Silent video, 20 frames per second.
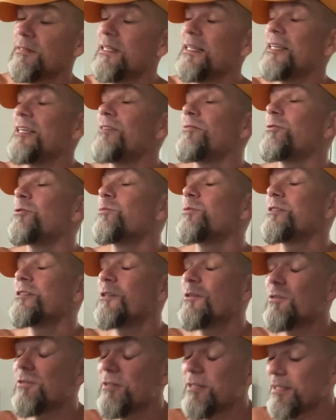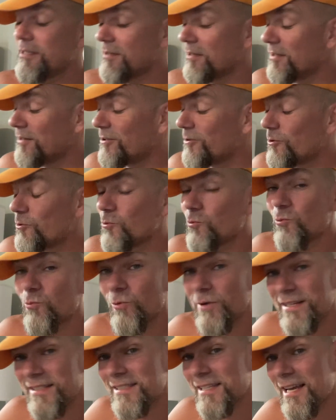If you're returning,
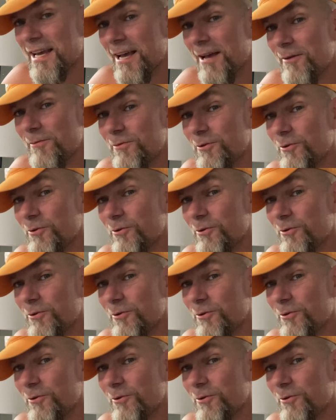great to have